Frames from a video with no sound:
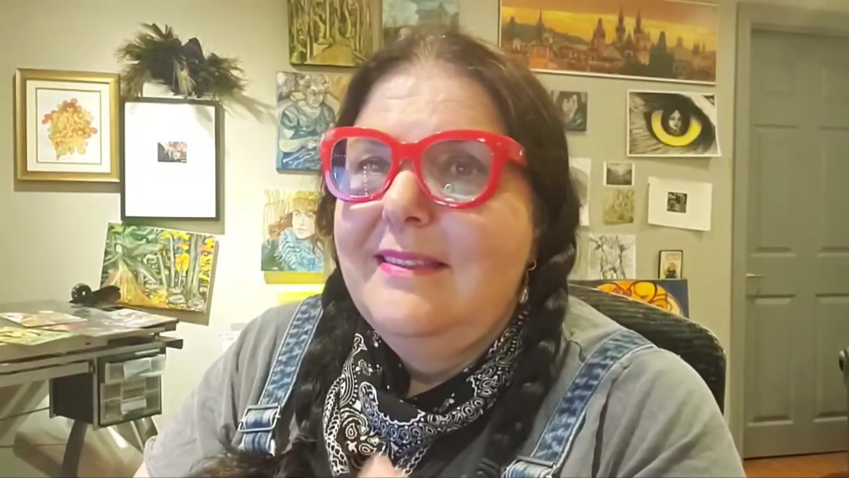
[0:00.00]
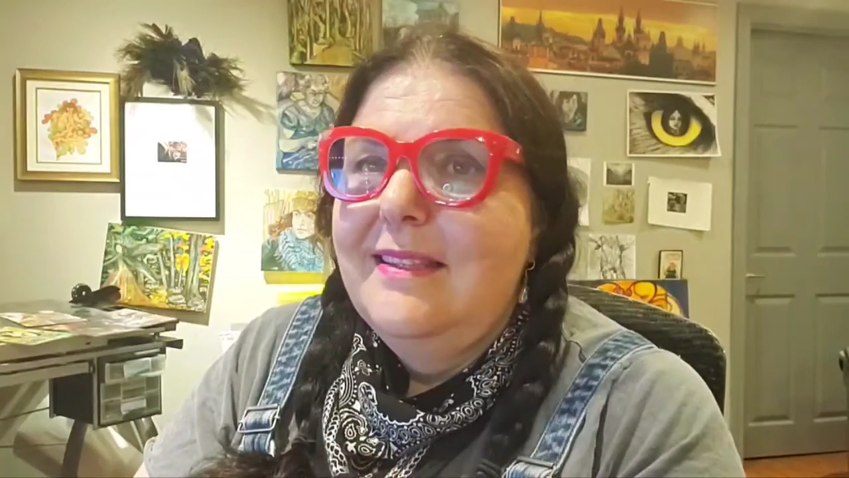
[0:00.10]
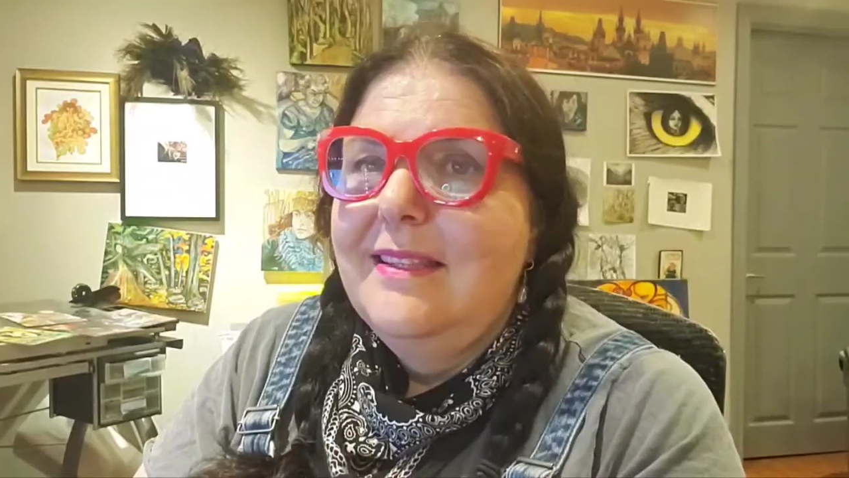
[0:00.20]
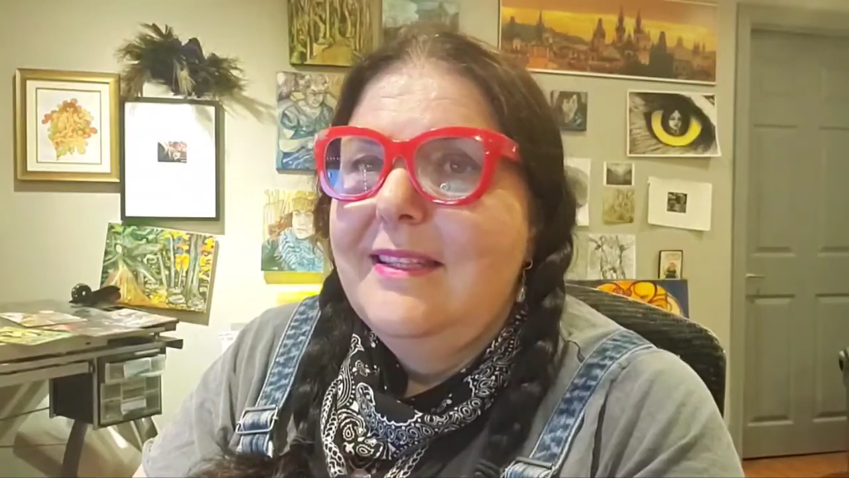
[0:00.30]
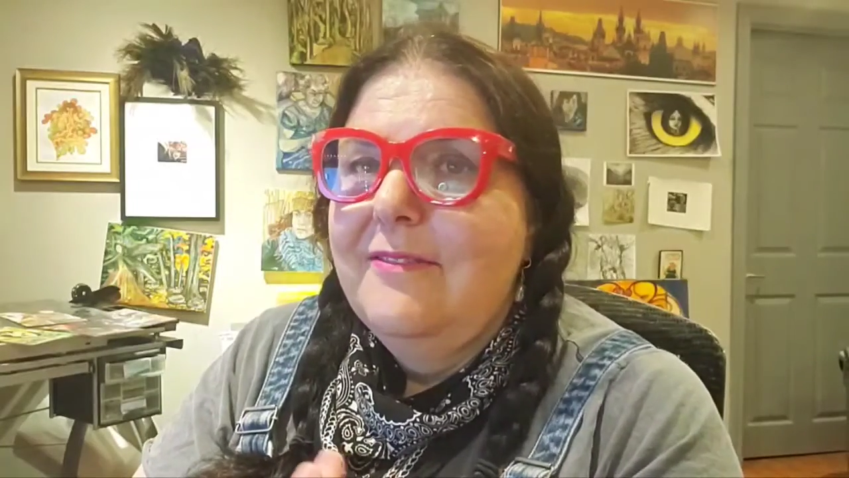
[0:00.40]

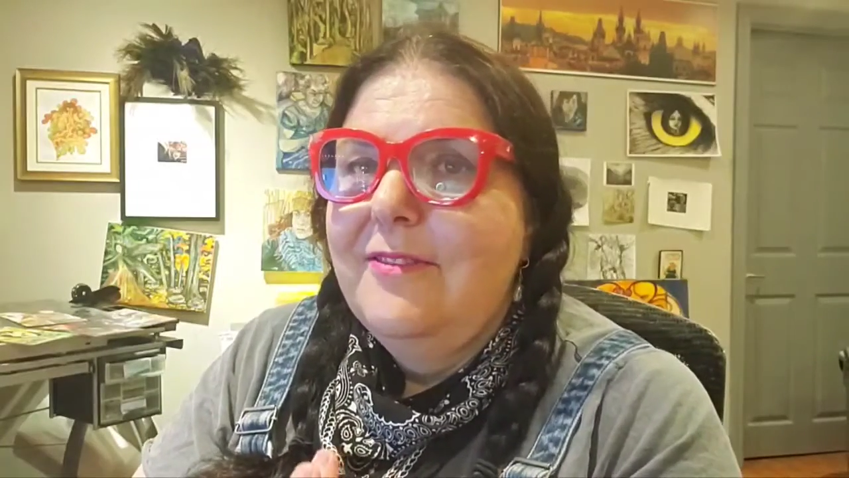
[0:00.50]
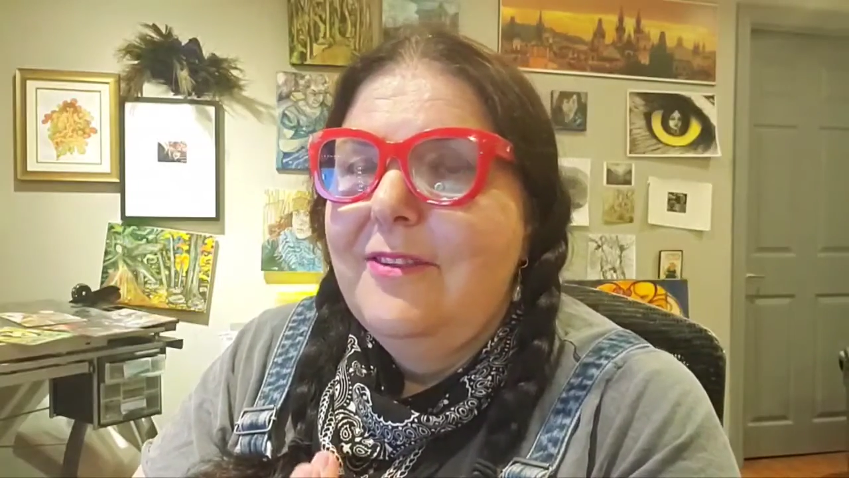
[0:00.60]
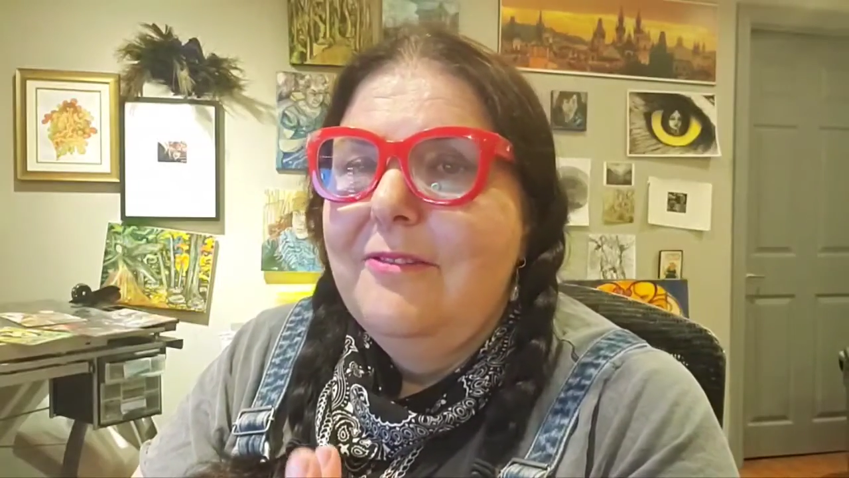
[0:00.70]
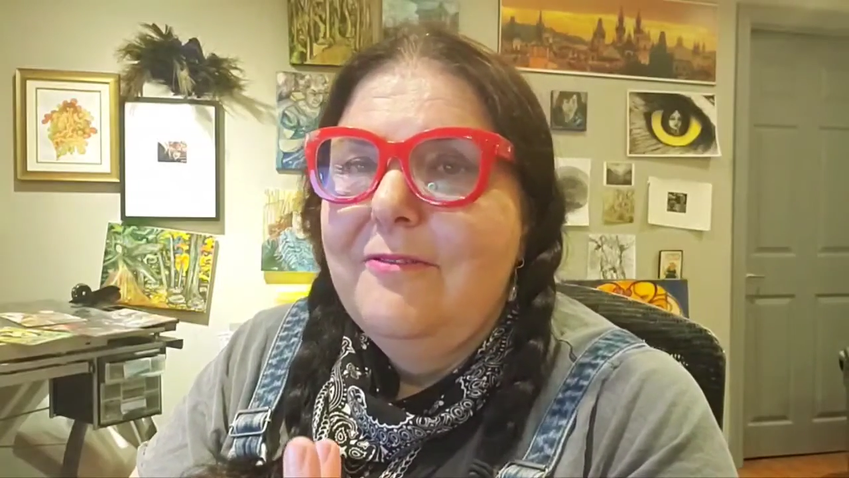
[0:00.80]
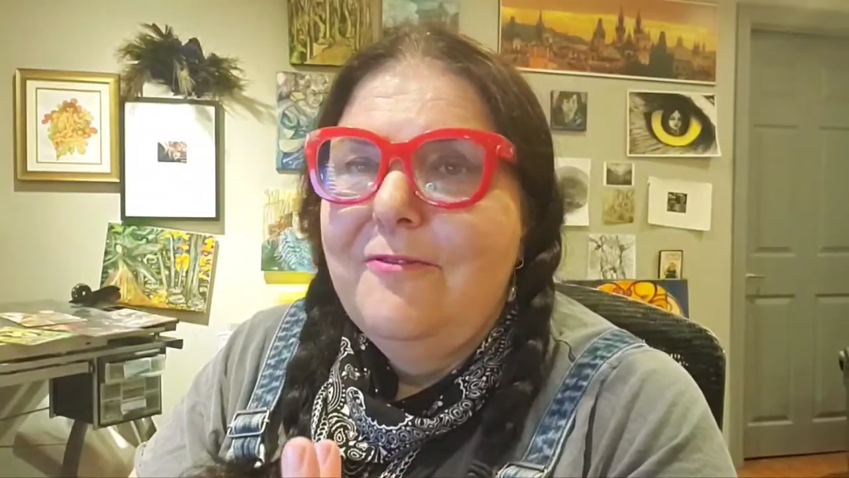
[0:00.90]
thing if
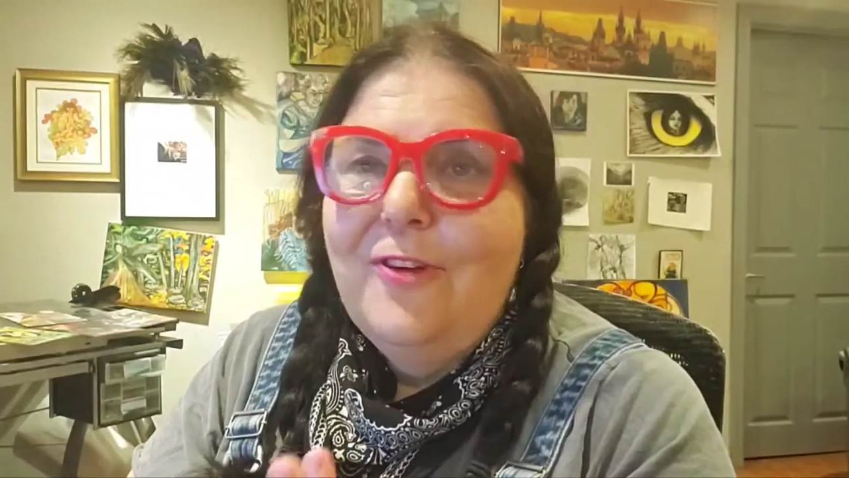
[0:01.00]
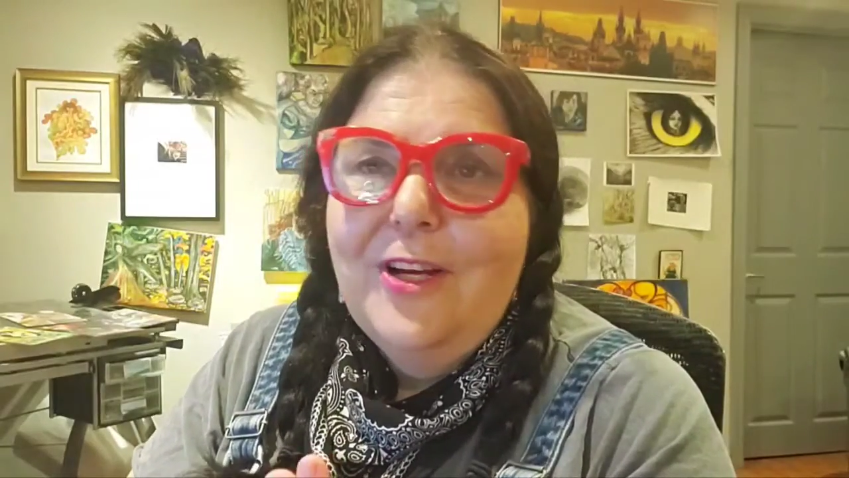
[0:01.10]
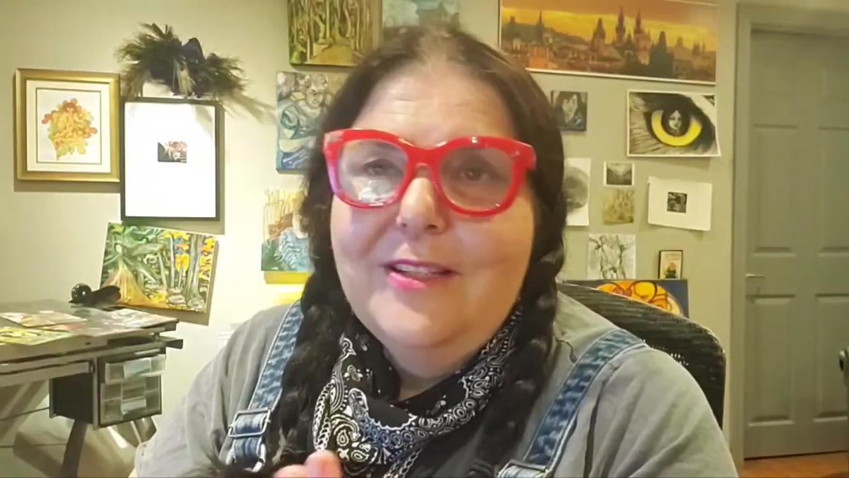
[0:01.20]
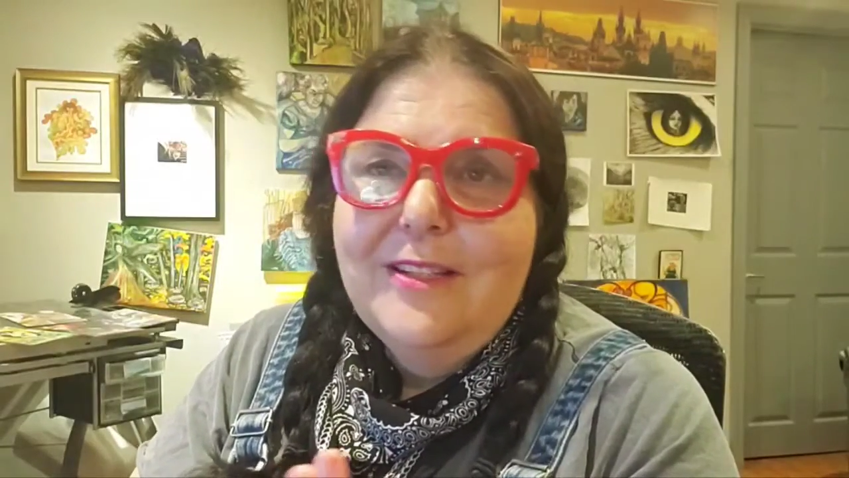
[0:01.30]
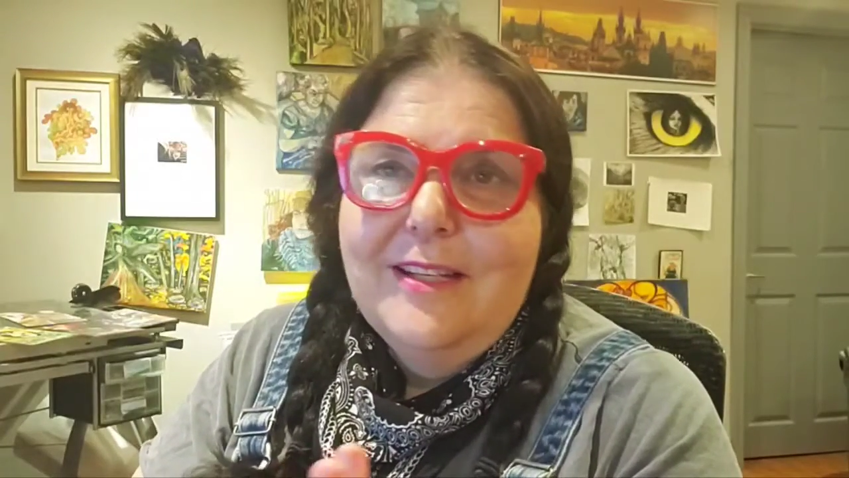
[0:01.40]
you
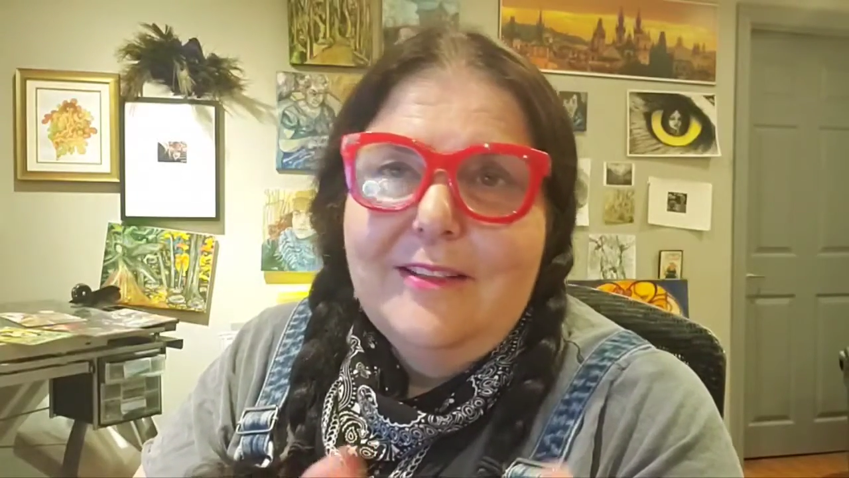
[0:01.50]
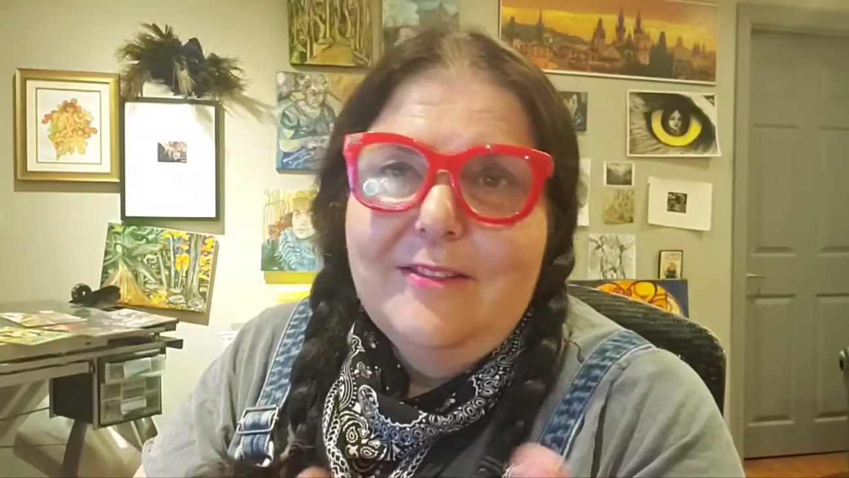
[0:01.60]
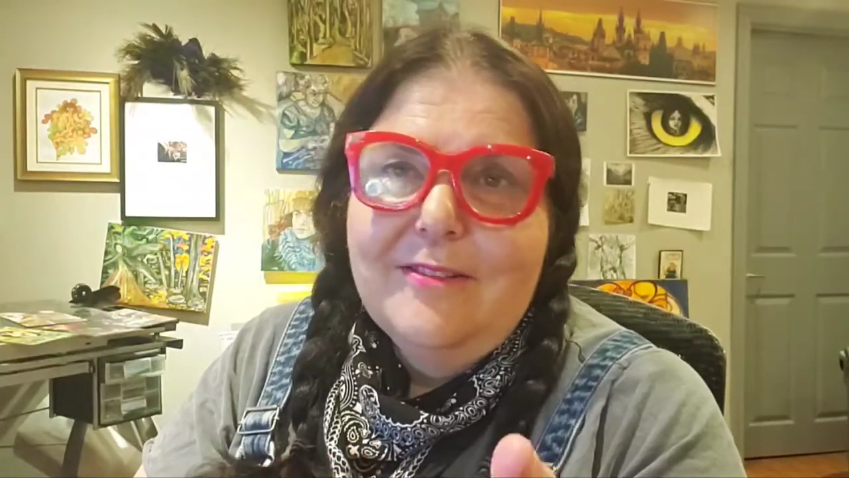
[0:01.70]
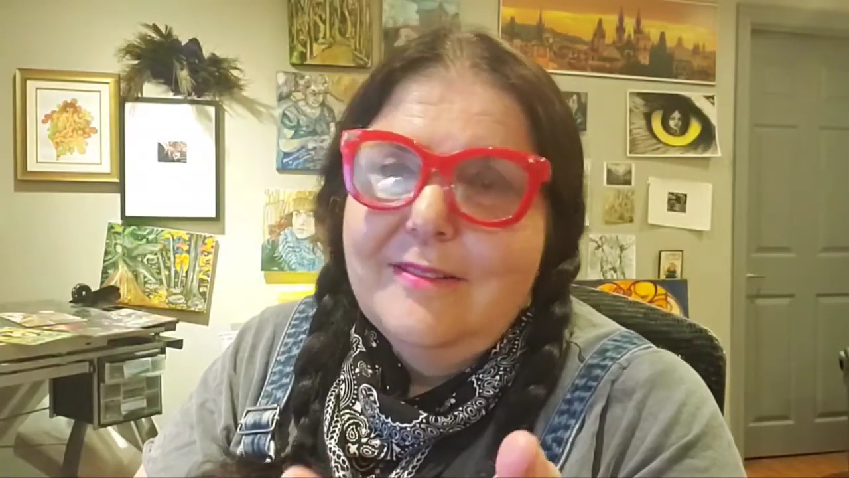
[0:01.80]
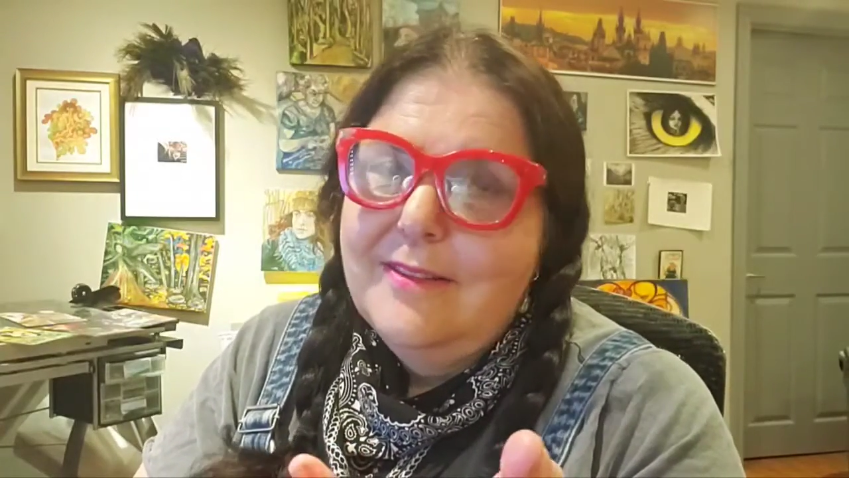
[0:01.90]
find that
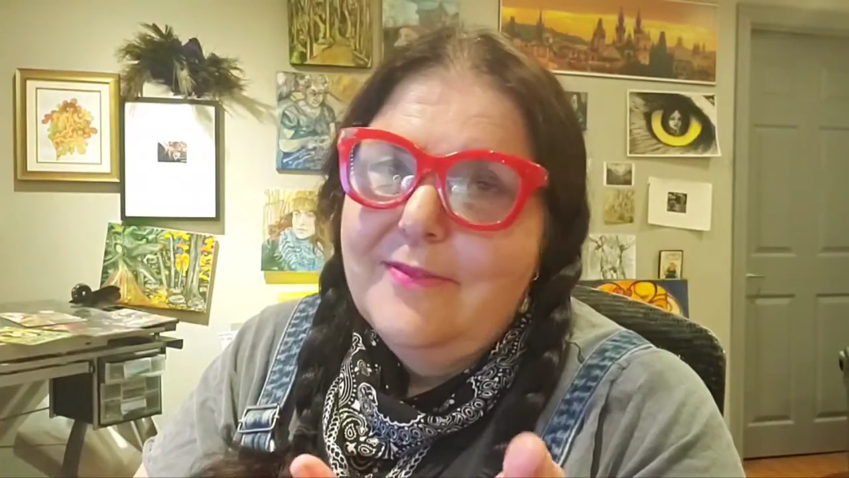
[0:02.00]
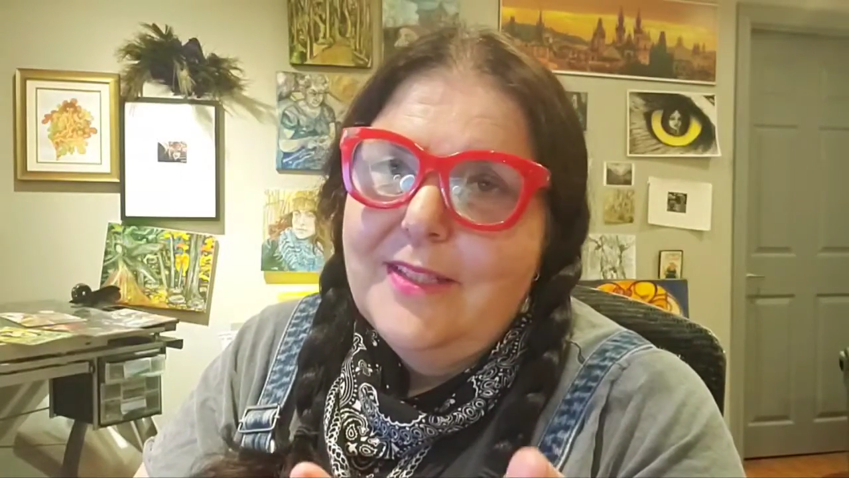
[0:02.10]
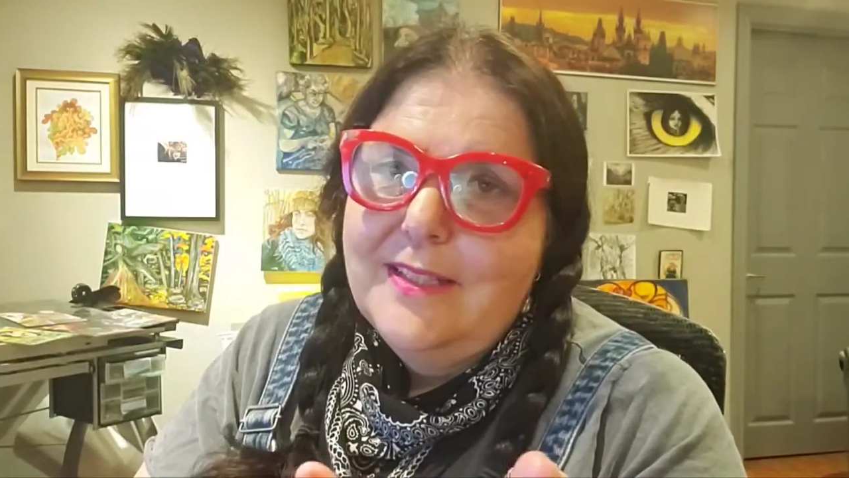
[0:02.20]
you're living